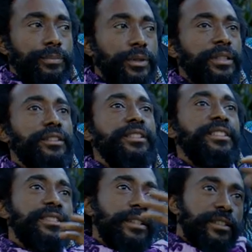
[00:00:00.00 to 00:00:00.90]
but you know,
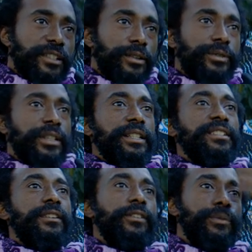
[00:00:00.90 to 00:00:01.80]
it's
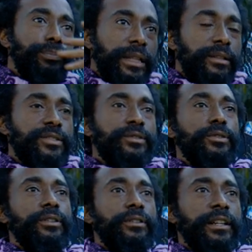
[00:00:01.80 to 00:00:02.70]
of a big
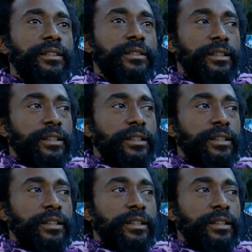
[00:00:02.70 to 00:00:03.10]
story, right?